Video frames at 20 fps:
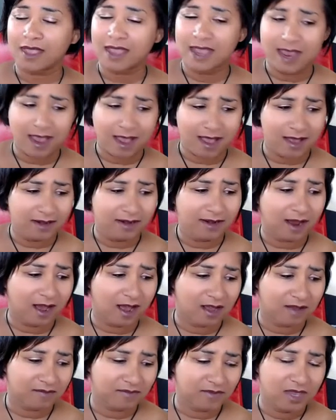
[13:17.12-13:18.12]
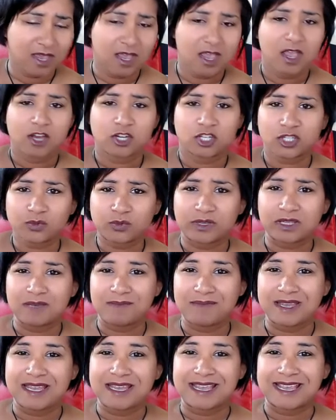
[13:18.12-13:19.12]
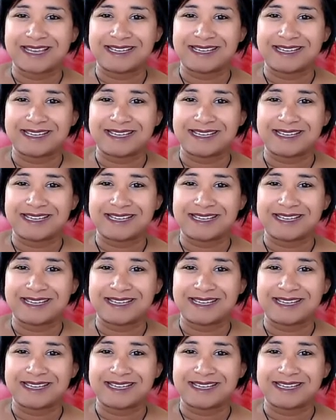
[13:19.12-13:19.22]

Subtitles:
and just really being